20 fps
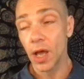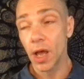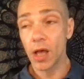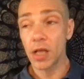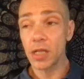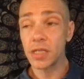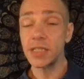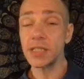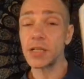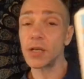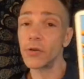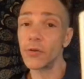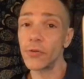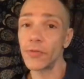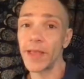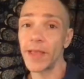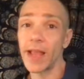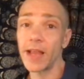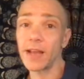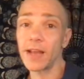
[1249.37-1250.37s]
Also,
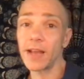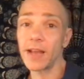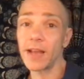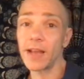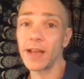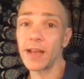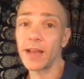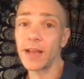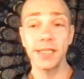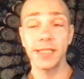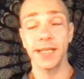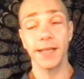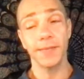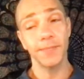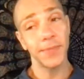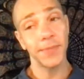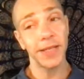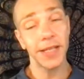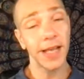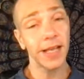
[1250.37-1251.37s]
the Eight of Wands
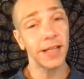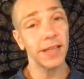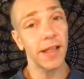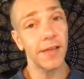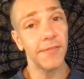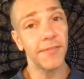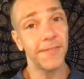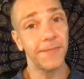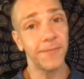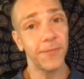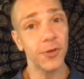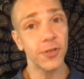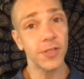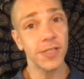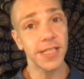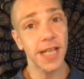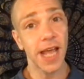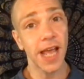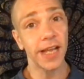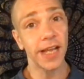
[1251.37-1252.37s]
can be like love at
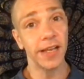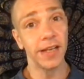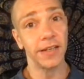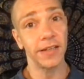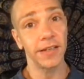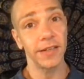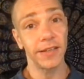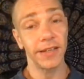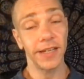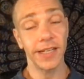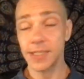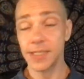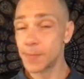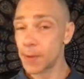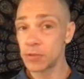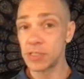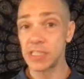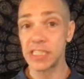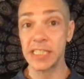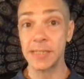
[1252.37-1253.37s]
first sight. It's
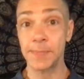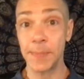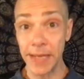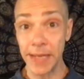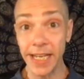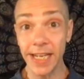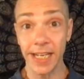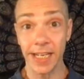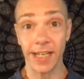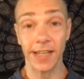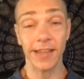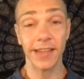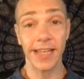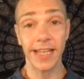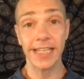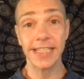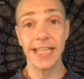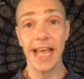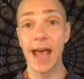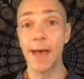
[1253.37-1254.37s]
about speed and
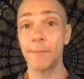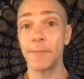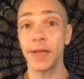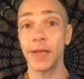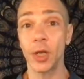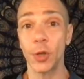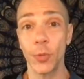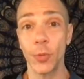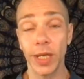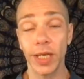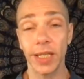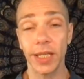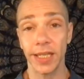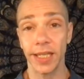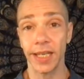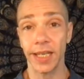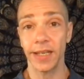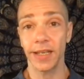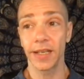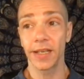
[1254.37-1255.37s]
things happening
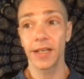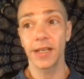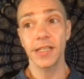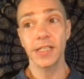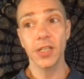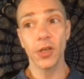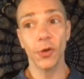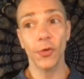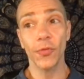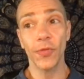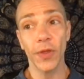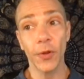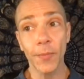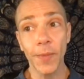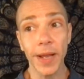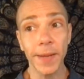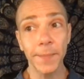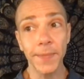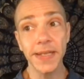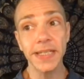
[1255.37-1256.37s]
quickly. So there
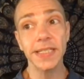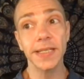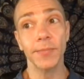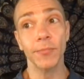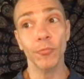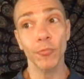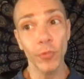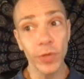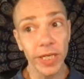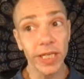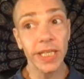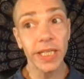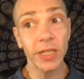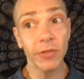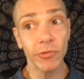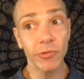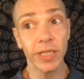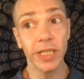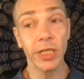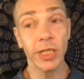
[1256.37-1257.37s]
might be some really,
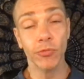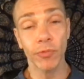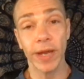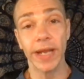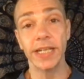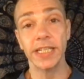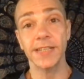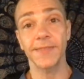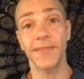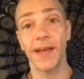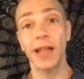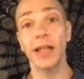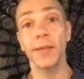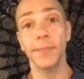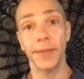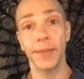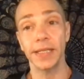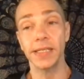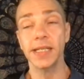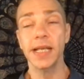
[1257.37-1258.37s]
really great
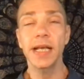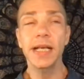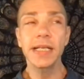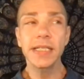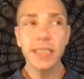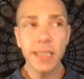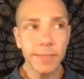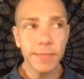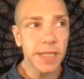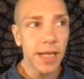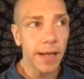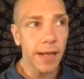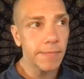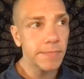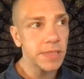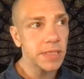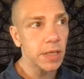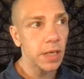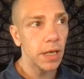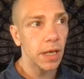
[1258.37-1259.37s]
developments.
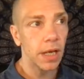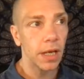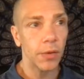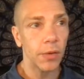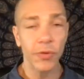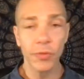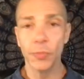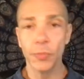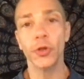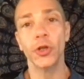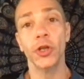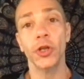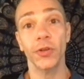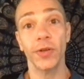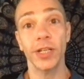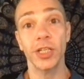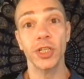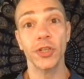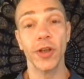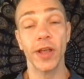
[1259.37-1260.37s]
Sometimes with Mercury
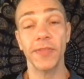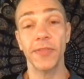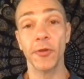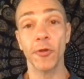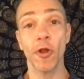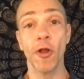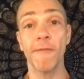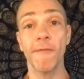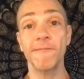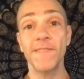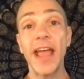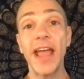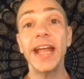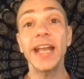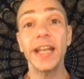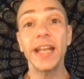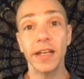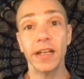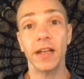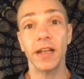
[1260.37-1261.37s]
retrograde, there are
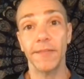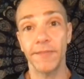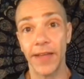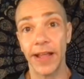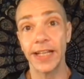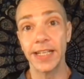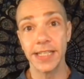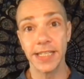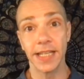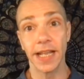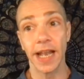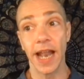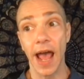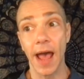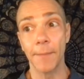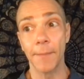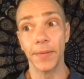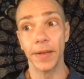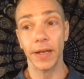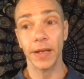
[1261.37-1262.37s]
fated events that
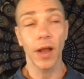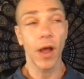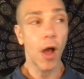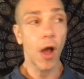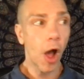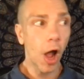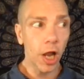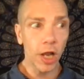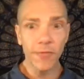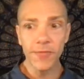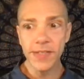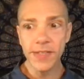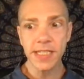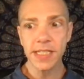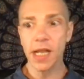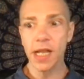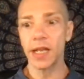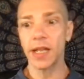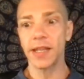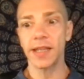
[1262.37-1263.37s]
happen. All of a
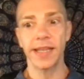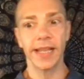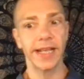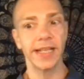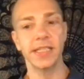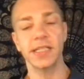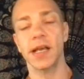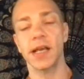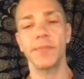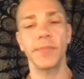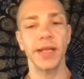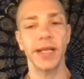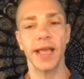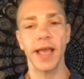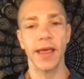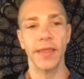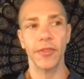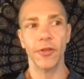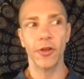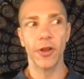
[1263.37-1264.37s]
sudden, things come
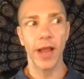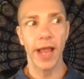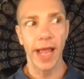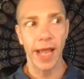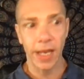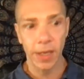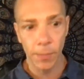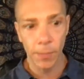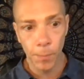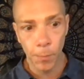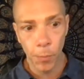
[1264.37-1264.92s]
together and